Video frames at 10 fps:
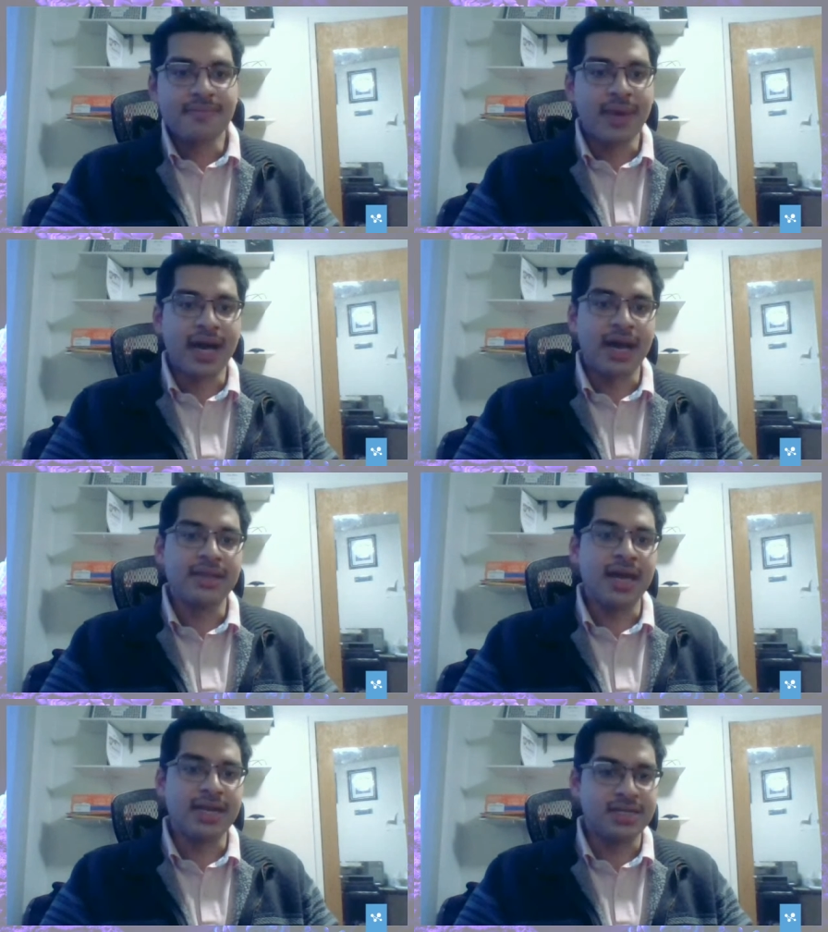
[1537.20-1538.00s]

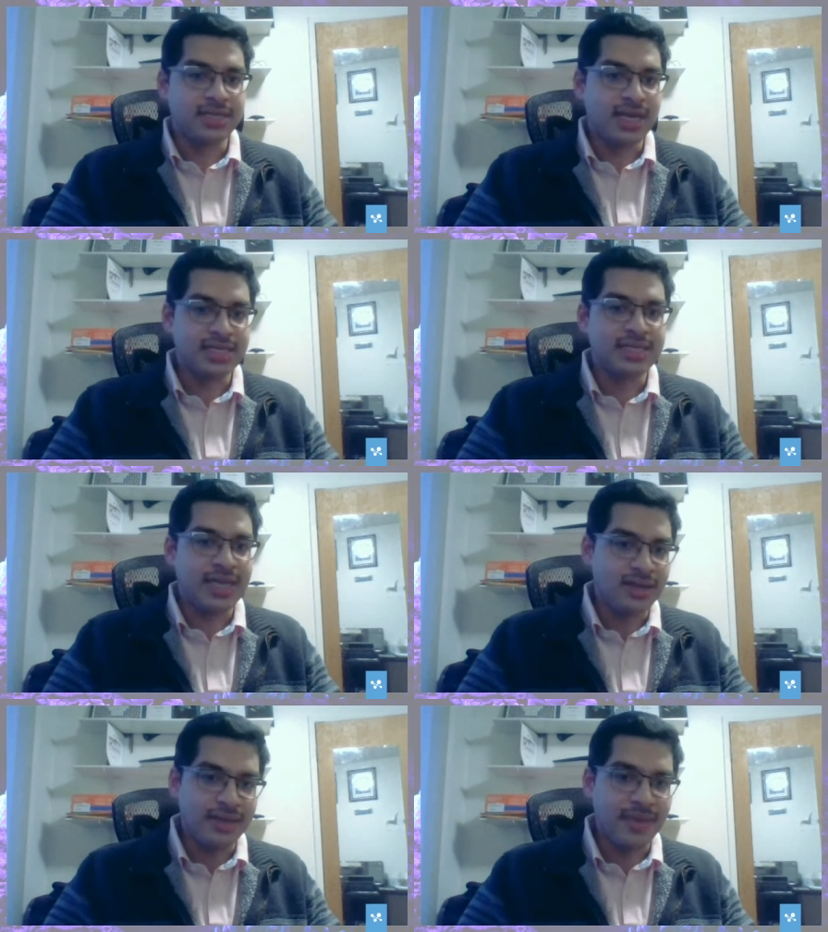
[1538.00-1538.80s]
but that doesn't
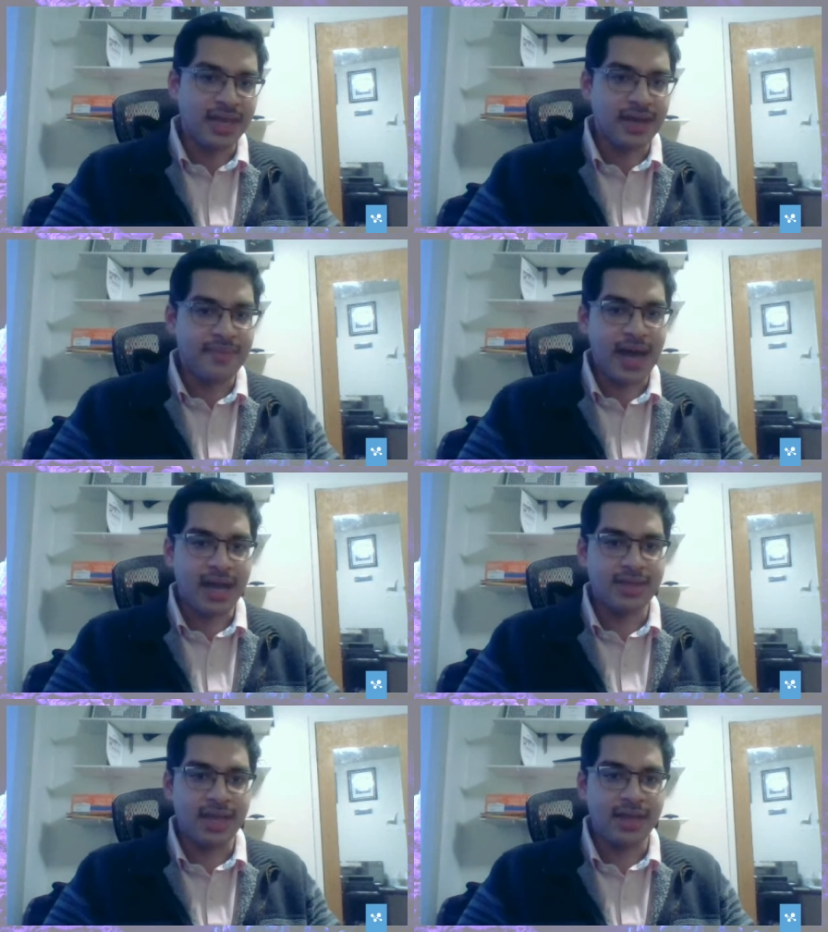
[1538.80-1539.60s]
necessarily make it a
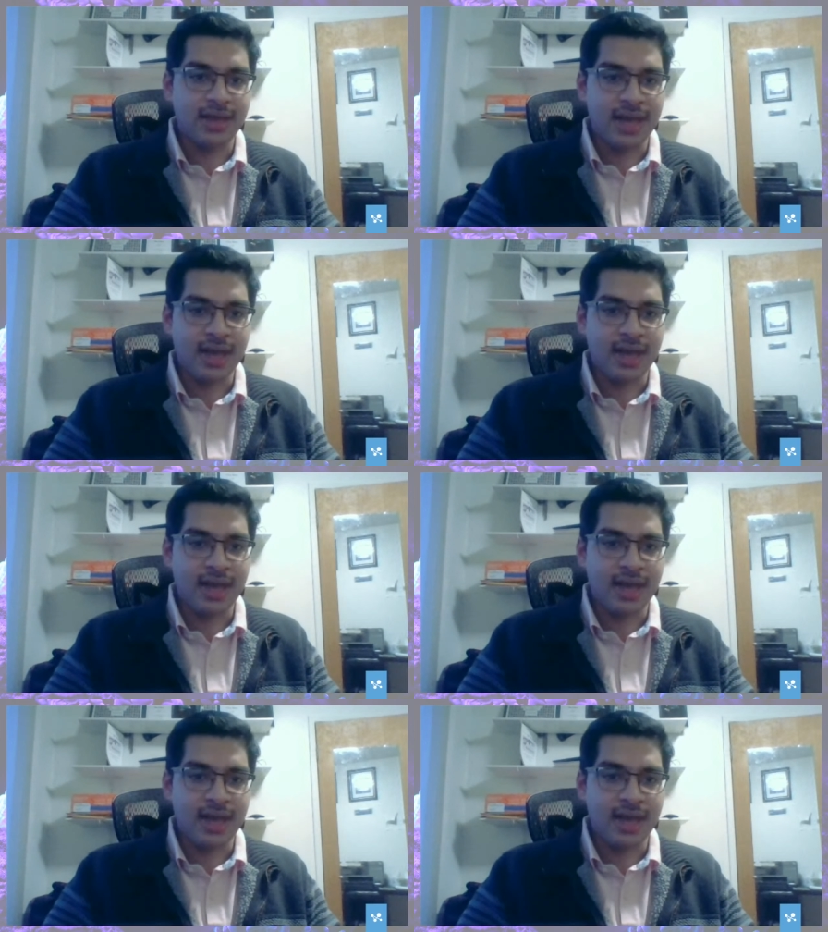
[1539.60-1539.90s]
bad thing.